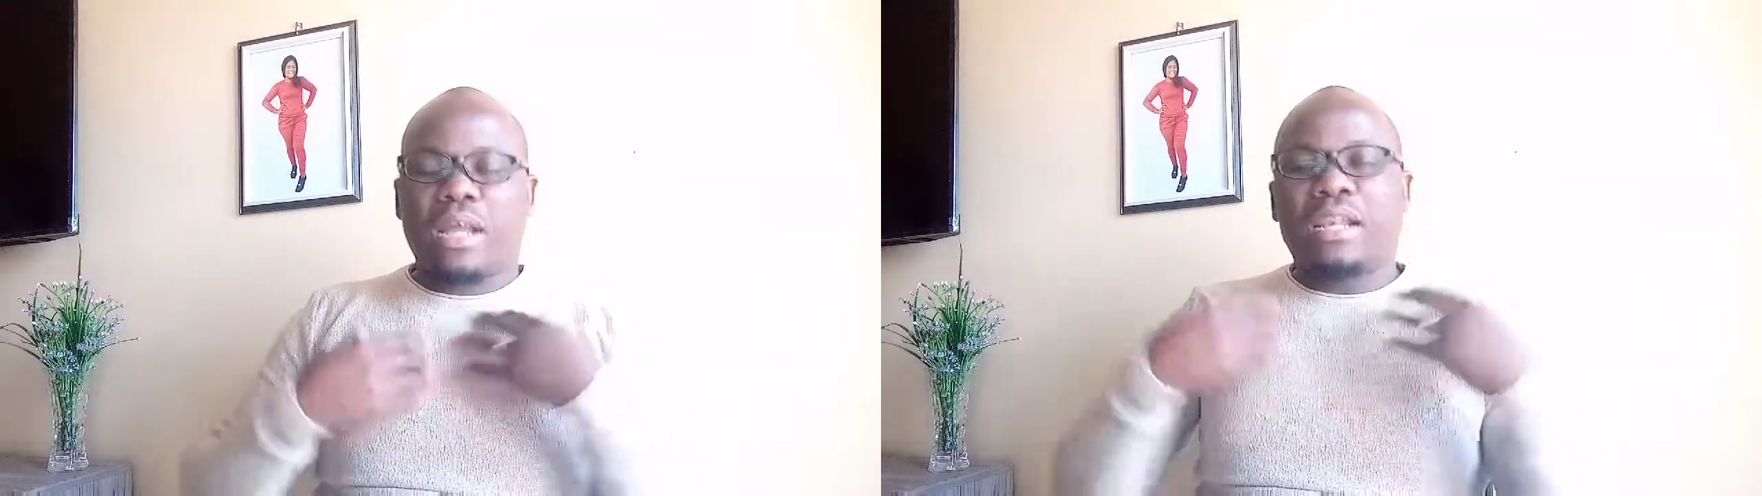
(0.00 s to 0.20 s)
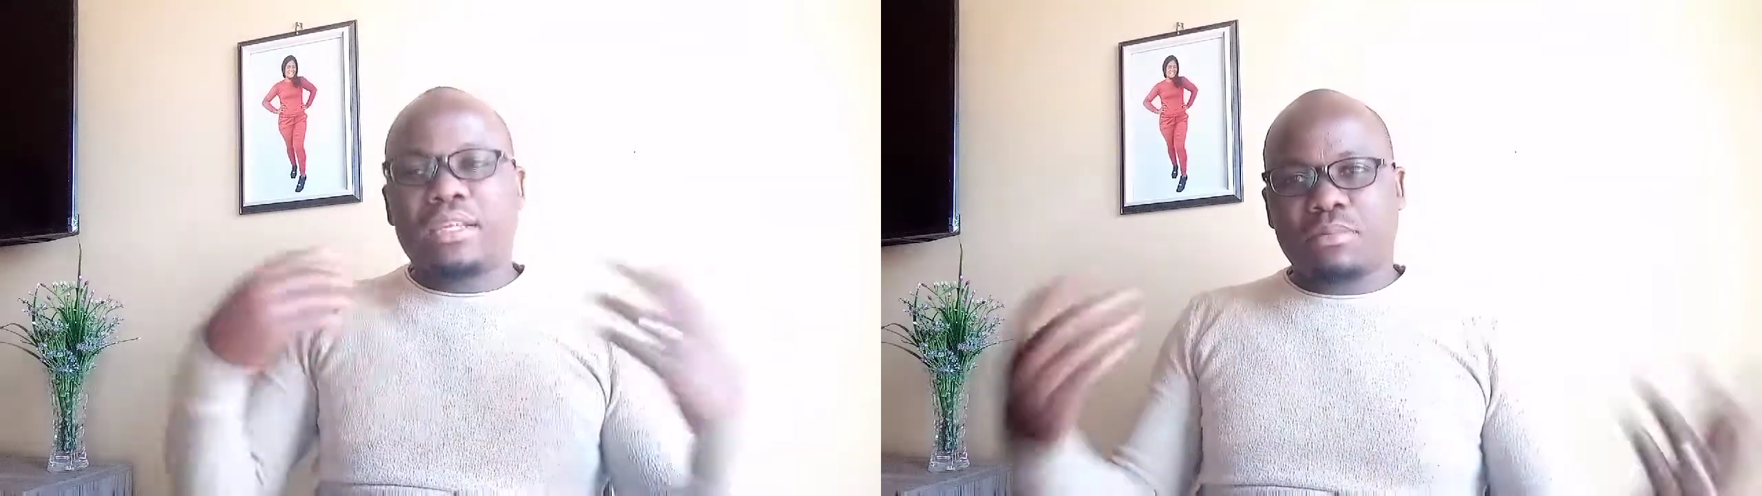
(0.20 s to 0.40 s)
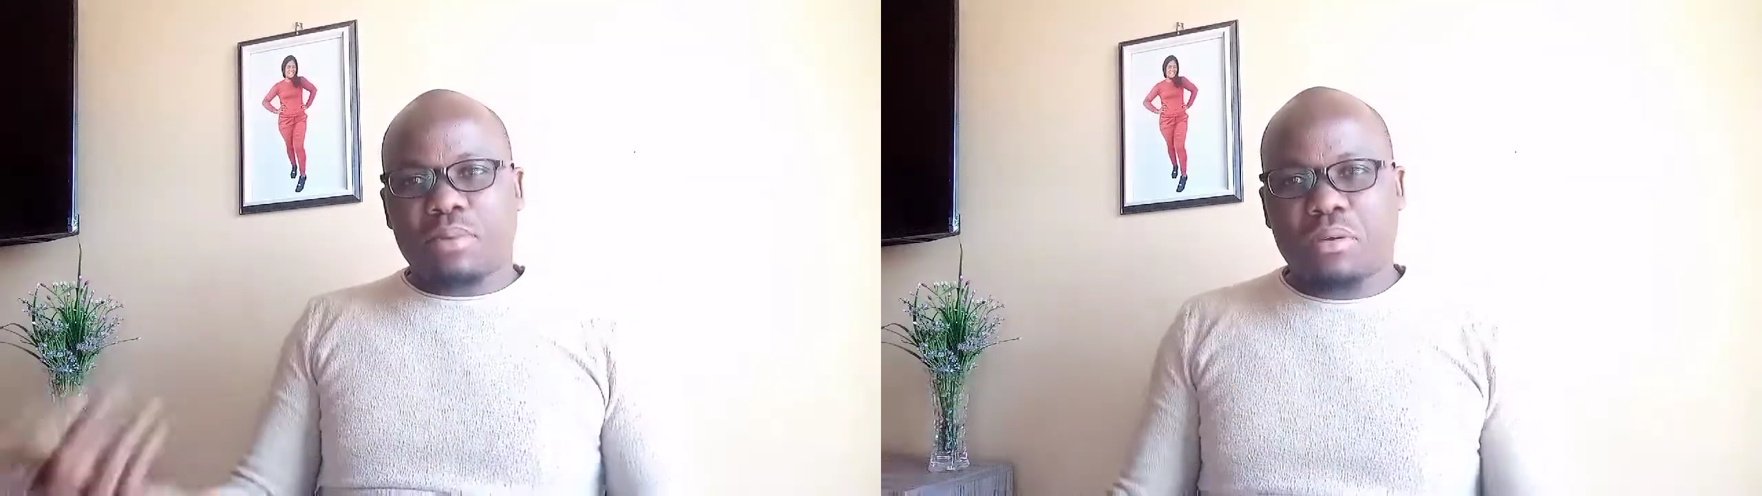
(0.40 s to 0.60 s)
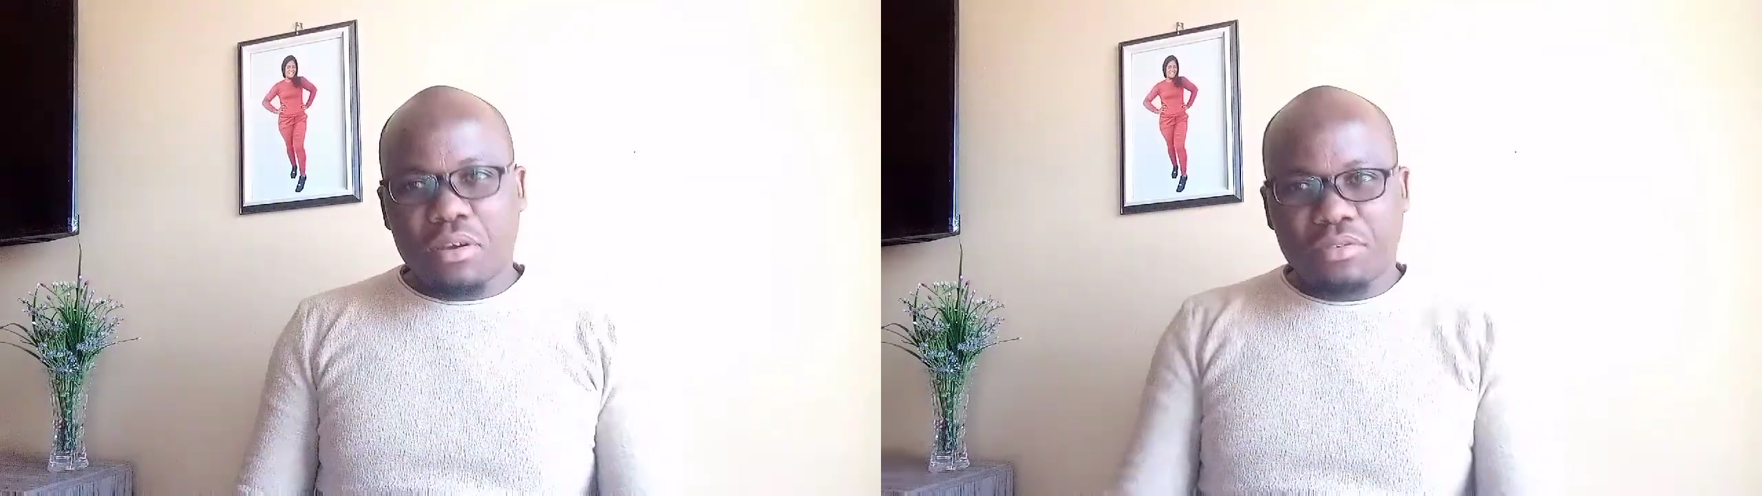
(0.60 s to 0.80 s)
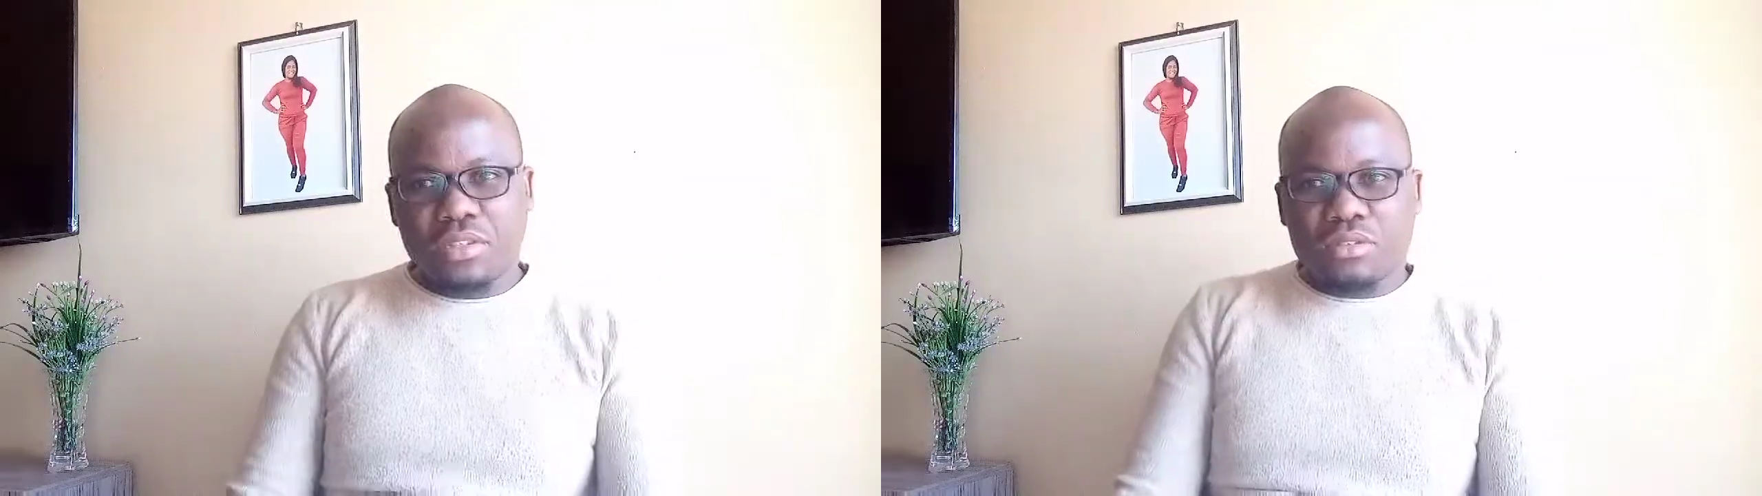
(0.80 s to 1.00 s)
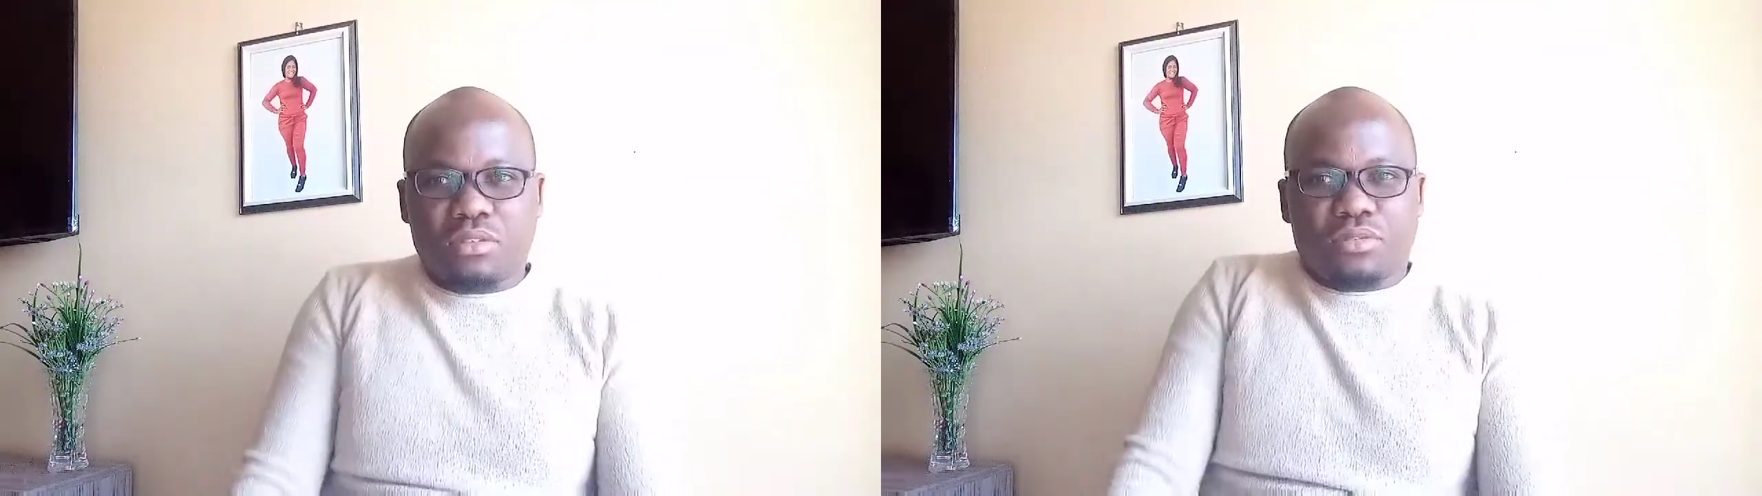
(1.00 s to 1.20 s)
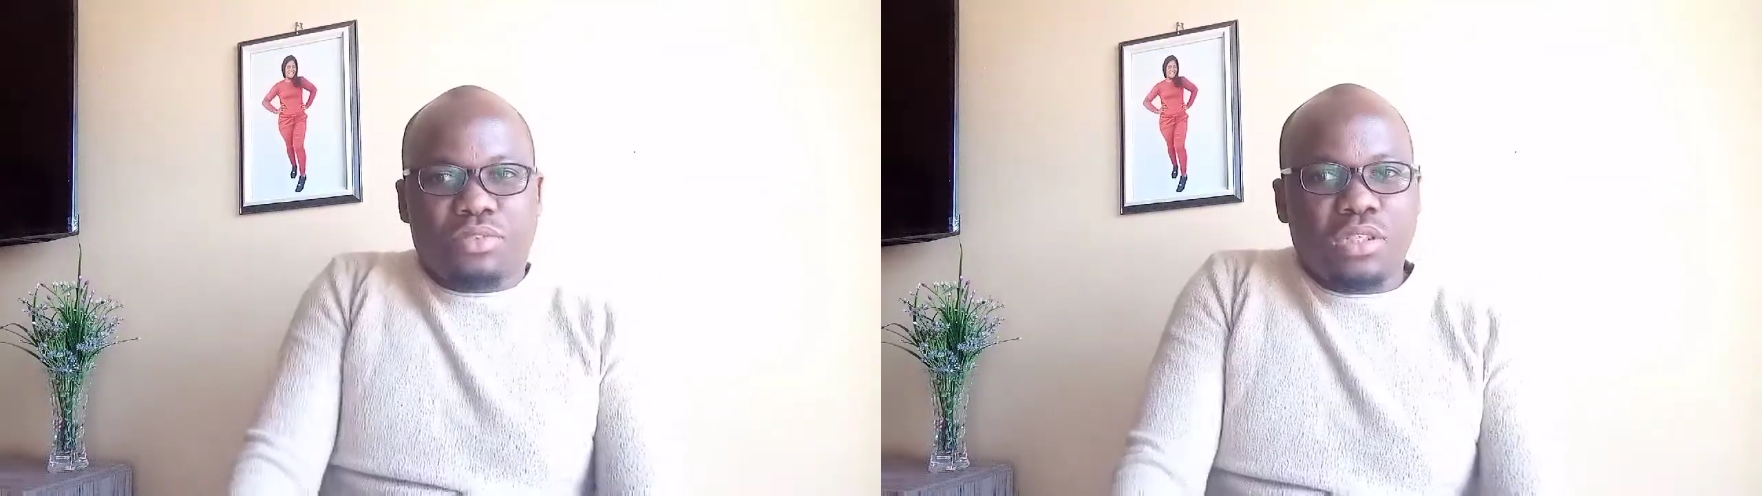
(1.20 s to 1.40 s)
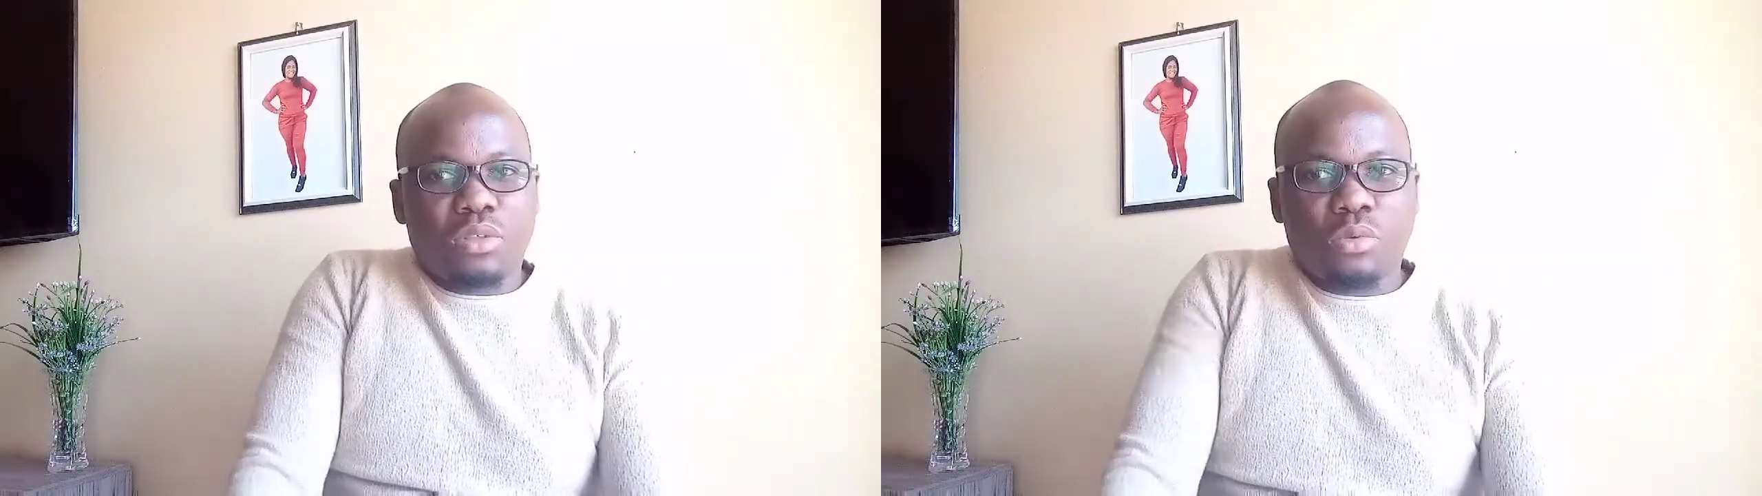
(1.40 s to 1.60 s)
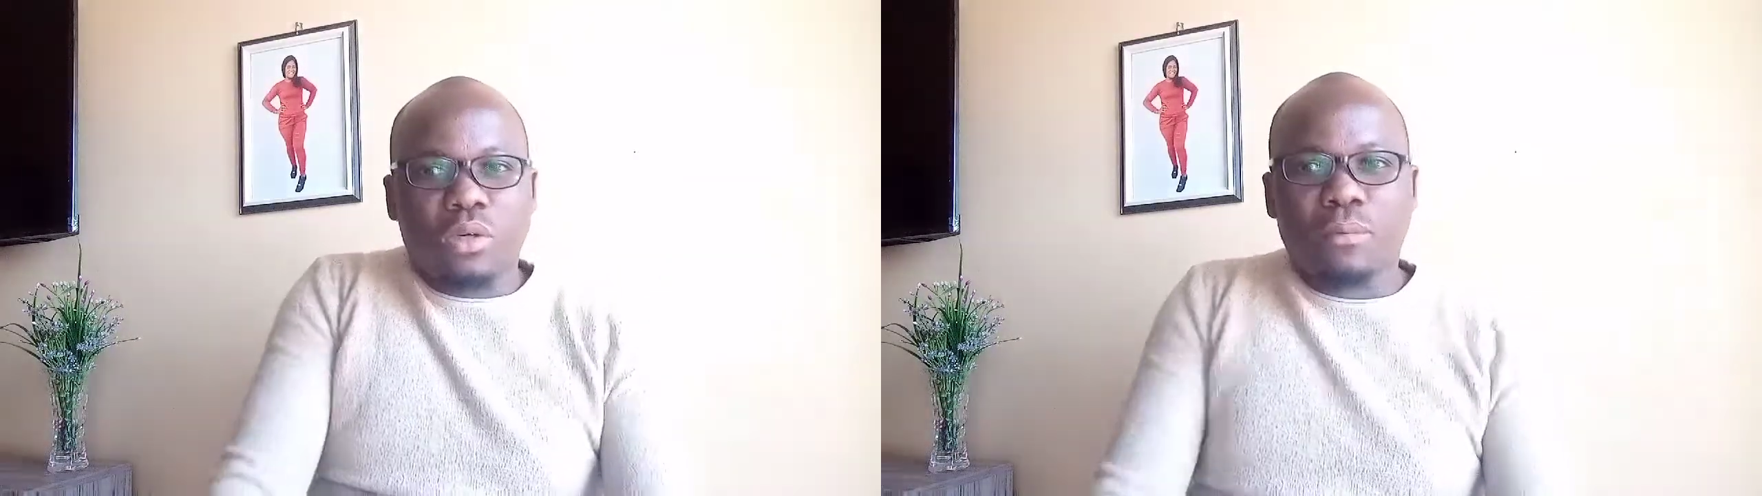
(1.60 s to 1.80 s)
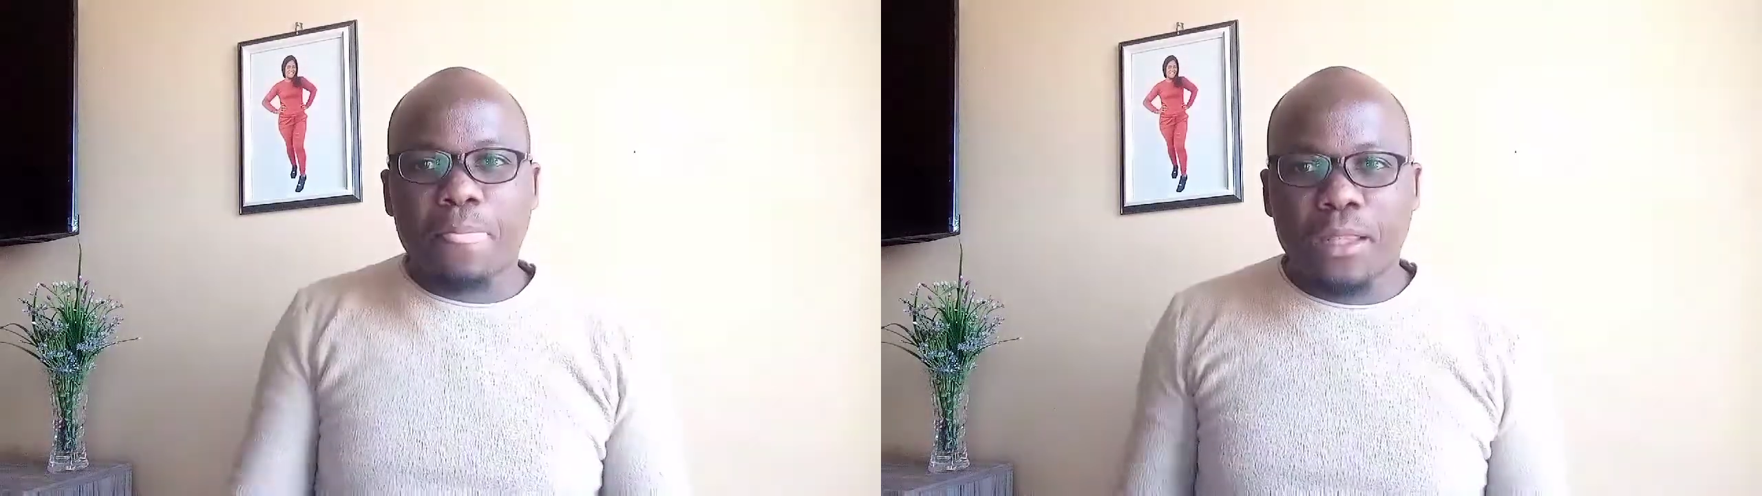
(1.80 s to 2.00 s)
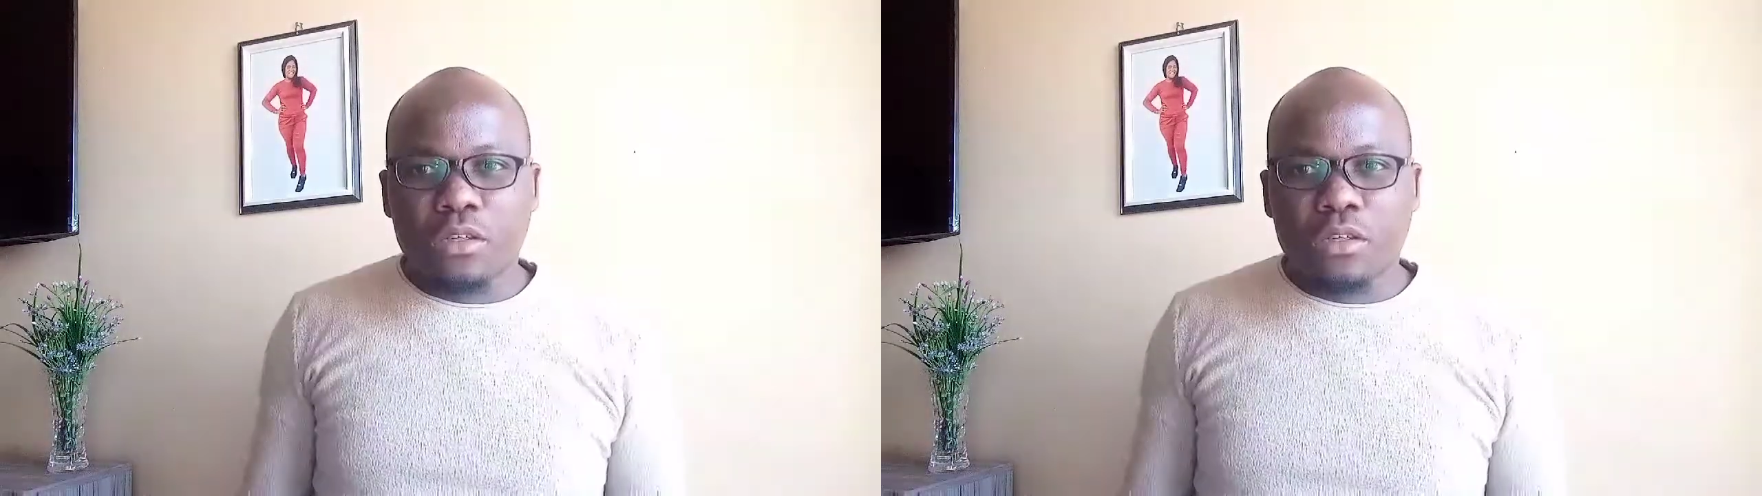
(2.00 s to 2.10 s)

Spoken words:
unless my wife, she's not feeling well.